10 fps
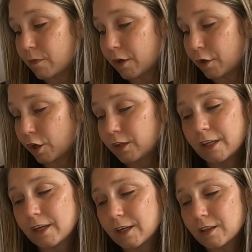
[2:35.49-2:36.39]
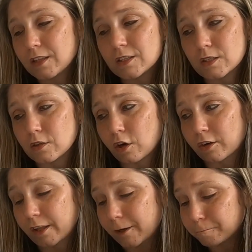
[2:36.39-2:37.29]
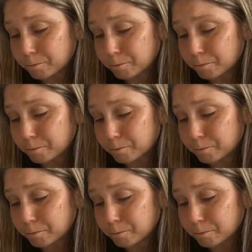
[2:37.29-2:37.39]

the Heartland. I think this is the Heartland